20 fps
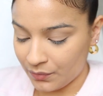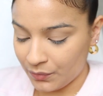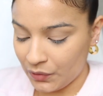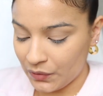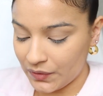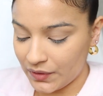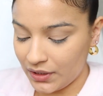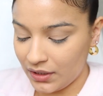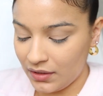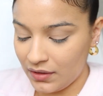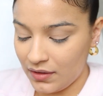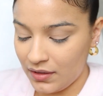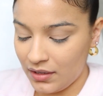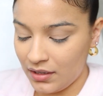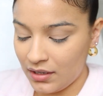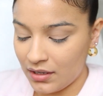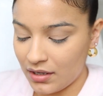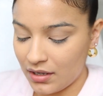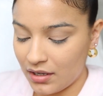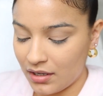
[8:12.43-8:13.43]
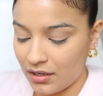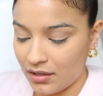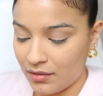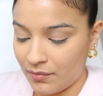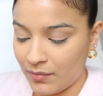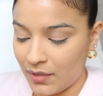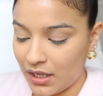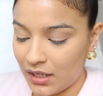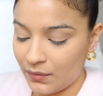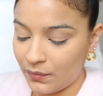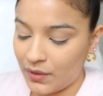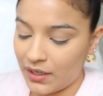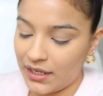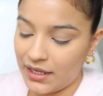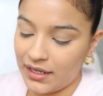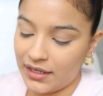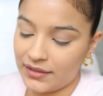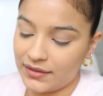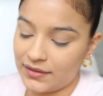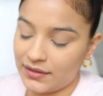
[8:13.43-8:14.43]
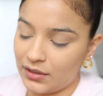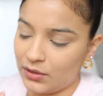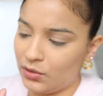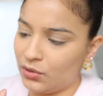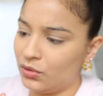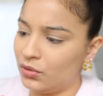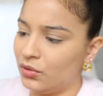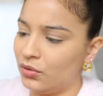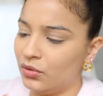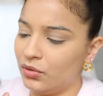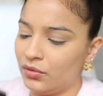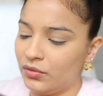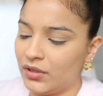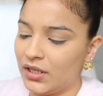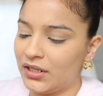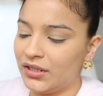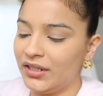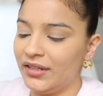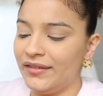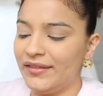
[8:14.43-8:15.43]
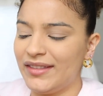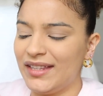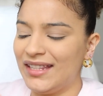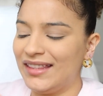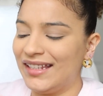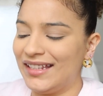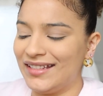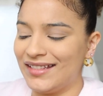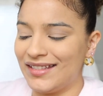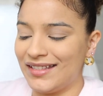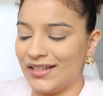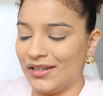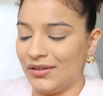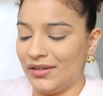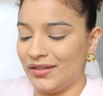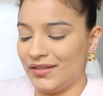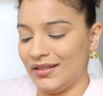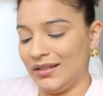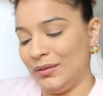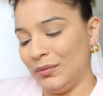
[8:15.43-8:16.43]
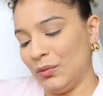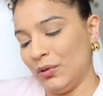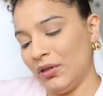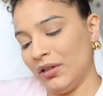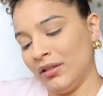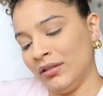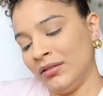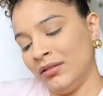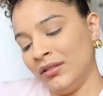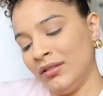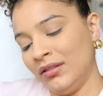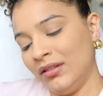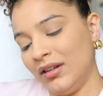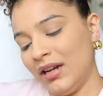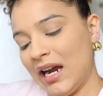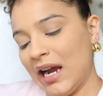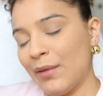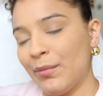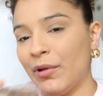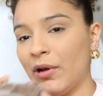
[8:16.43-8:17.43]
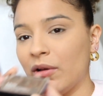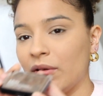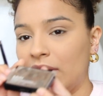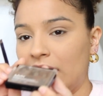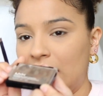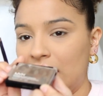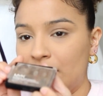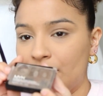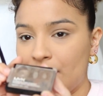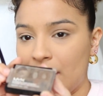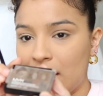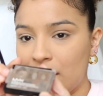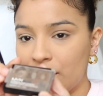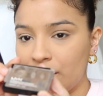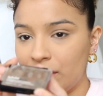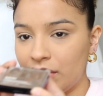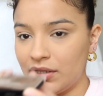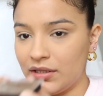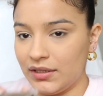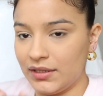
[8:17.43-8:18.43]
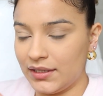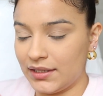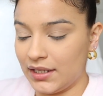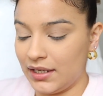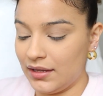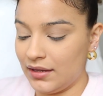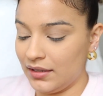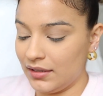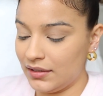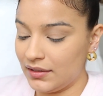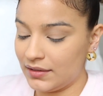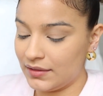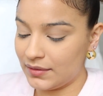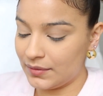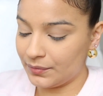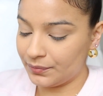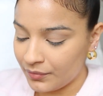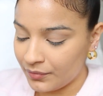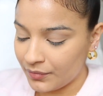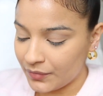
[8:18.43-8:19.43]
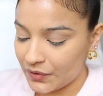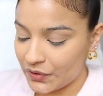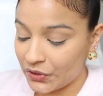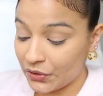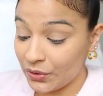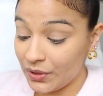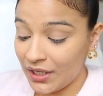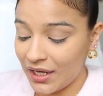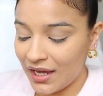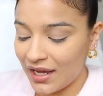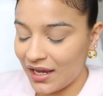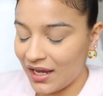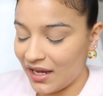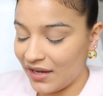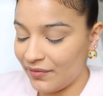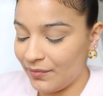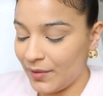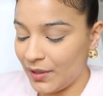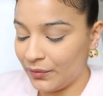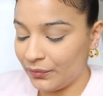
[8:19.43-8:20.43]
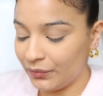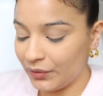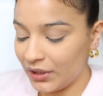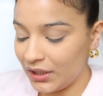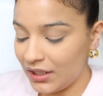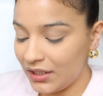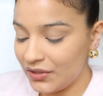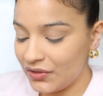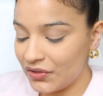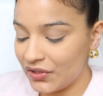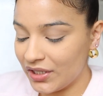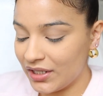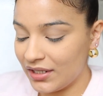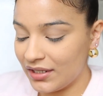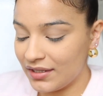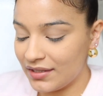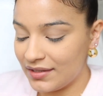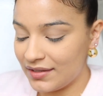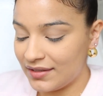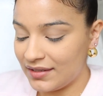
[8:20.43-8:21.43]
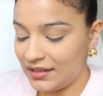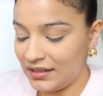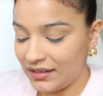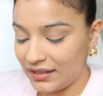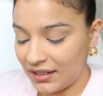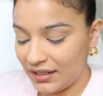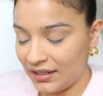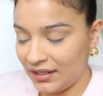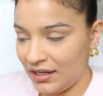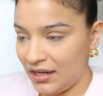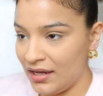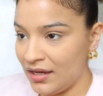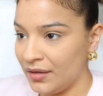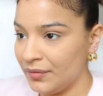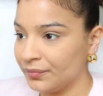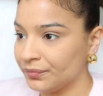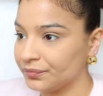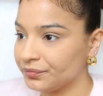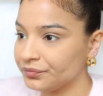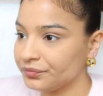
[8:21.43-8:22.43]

I'm using the NYX little, I don't even think they sell this anymore, eyebrow cake powder. It looks like this. So yeah, I've been really just seeking